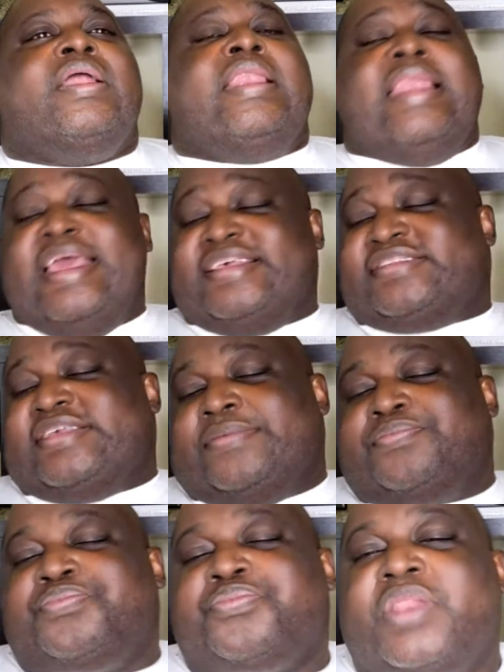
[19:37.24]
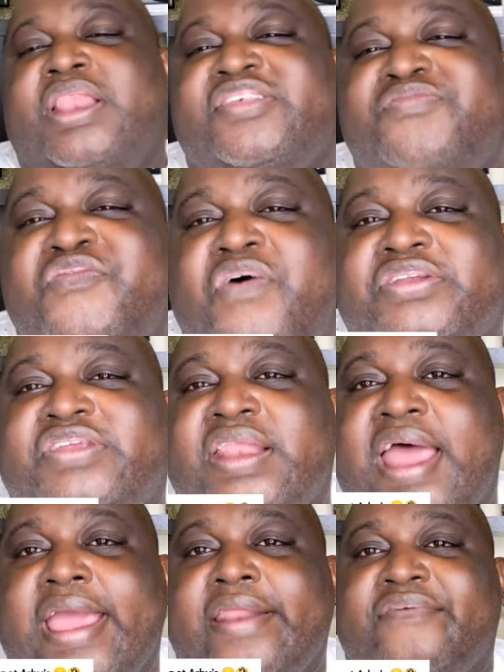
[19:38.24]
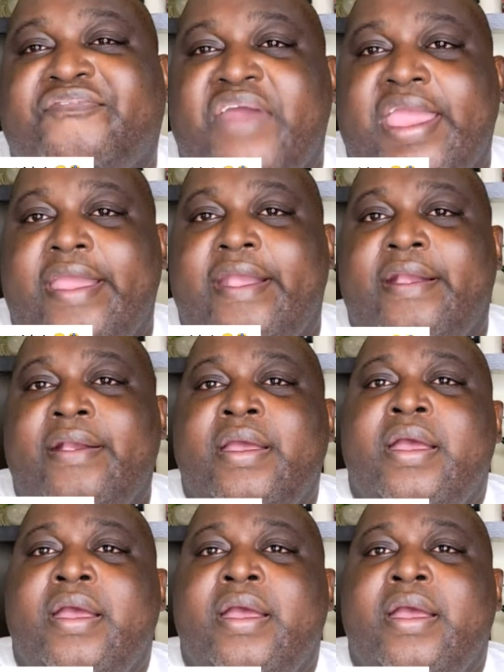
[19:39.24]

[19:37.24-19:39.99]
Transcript: Listen, let's move on to lighter fare.